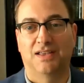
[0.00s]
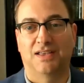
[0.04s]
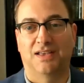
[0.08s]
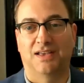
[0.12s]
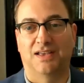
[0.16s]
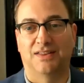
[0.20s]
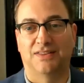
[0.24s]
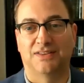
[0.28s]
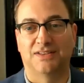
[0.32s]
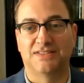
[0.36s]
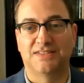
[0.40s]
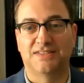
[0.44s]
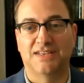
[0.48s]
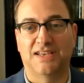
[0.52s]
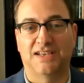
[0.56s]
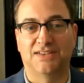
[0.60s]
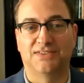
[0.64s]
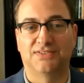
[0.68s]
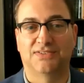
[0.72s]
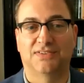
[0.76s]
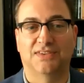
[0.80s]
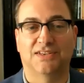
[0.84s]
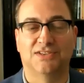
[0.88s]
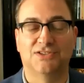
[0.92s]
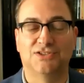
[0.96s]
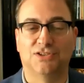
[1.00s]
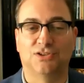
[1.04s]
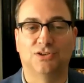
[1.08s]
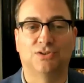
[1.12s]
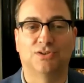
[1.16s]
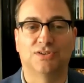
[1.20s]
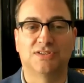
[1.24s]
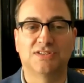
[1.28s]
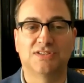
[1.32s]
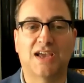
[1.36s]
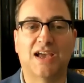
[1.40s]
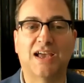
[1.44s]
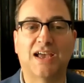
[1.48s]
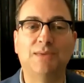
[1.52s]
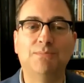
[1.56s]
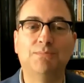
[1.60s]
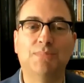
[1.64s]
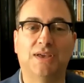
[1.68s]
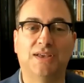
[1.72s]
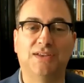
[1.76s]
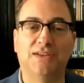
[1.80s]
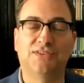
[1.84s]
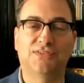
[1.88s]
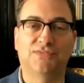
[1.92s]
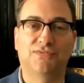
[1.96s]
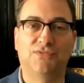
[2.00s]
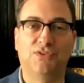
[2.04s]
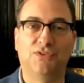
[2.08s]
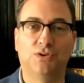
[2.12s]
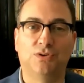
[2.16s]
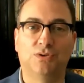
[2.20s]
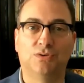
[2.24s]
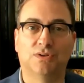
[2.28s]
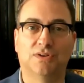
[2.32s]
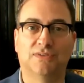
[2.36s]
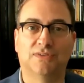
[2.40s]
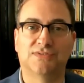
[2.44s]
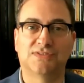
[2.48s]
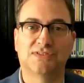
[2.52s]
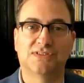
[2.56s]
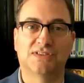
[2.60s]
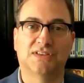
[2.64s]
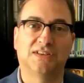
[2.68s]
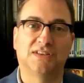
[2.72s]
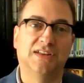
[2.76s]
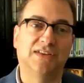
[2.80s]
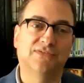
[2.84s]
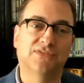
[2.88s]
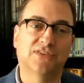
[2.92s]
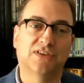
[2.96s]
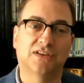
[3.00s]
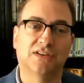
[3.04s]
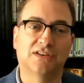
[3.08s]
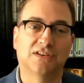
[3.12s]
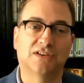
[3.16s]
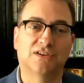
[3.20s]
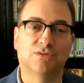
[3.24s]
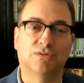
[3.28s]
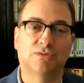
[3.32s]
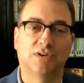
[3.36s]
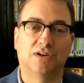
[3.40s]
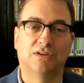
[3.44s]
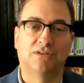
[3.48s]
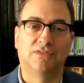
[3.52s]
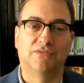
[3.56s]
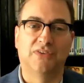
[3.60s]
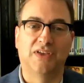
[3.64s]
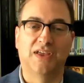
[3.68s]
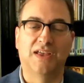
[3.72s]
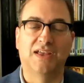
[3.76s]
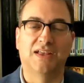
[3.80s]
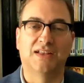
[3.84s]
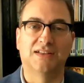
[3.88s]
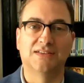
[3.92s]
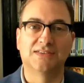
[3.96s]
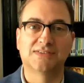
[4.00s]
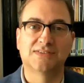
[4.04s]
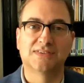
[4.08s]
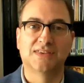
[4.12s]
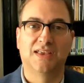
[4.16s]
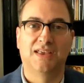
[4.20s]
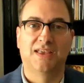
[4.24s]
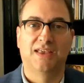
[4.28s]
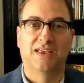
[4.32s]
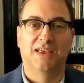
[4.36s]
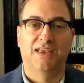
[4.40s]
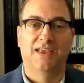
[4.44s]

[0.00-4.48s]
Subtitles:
that takes, as you know, a time-based view of significant career events.